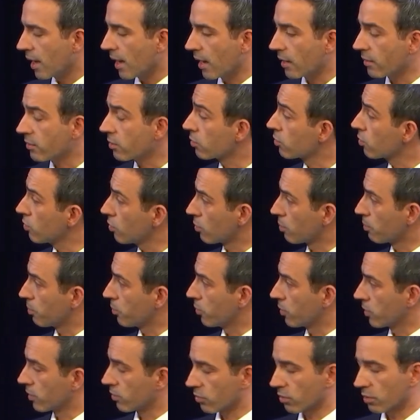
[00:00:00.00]
And so to your
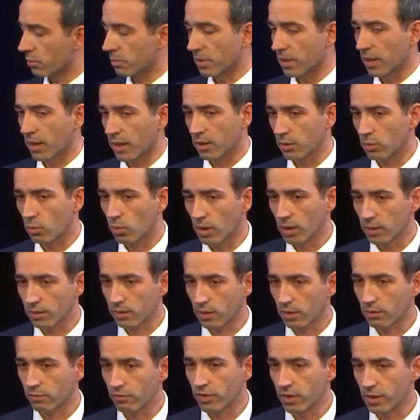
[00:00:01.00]
point, Robbie, like, well,
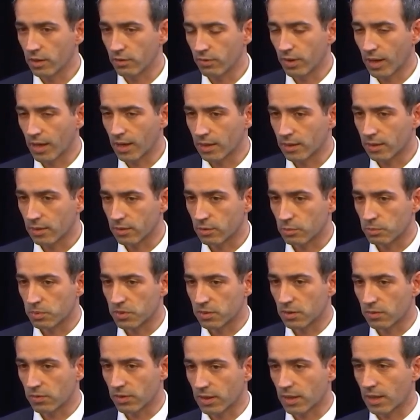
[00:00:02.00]
there are very valid and
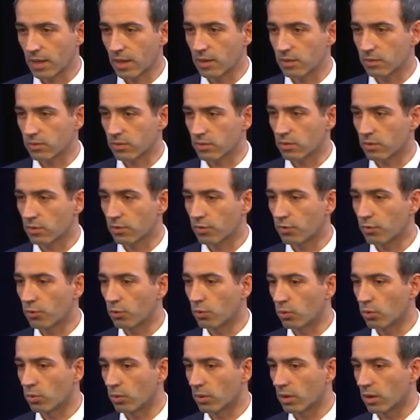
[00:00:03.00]
specific cases
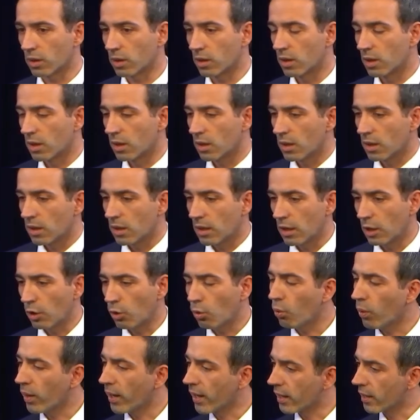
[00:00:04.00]
for uh,
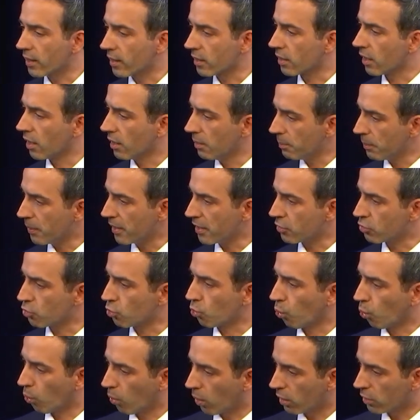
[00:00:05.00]
when companies
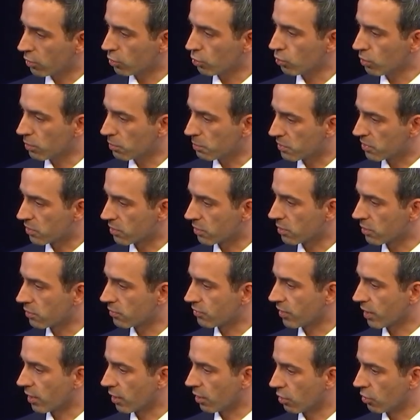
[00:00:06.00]
want to
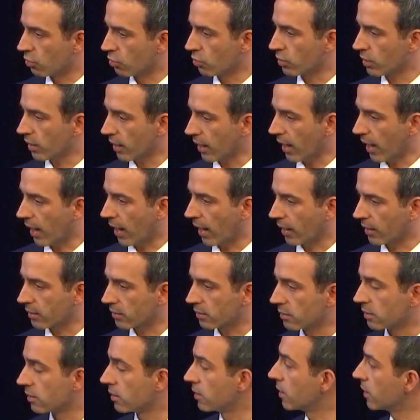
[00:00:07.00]
observe and look at
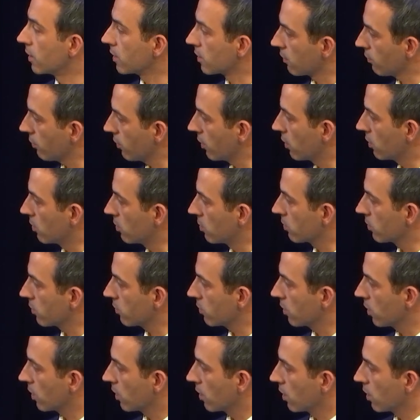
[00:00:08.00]
the data flows,